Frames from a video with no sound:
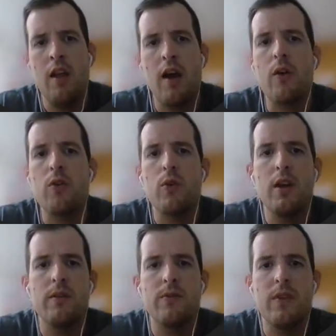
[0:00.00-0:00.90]
I also
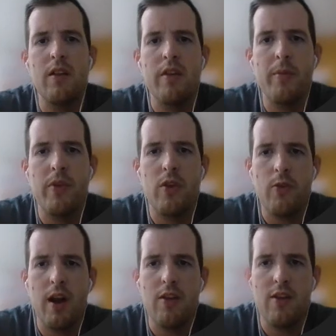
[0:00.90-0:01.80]
identified some of the
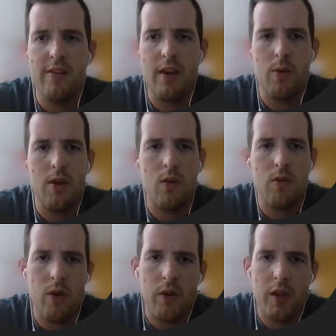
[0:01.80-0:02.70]
strategies that were
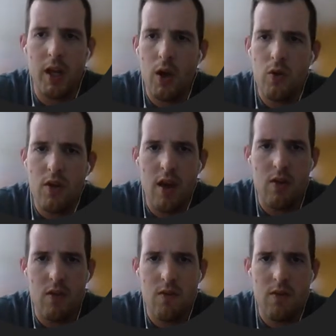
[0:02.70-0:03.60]
used during the
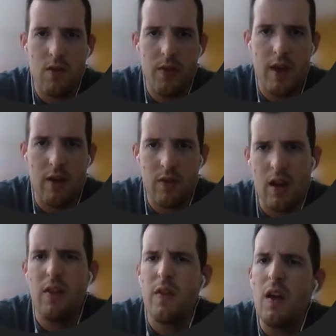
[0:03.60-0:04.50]
negotiations and things that
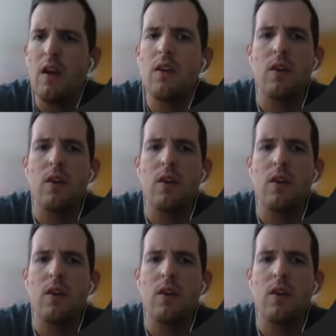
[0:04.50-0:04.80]
I think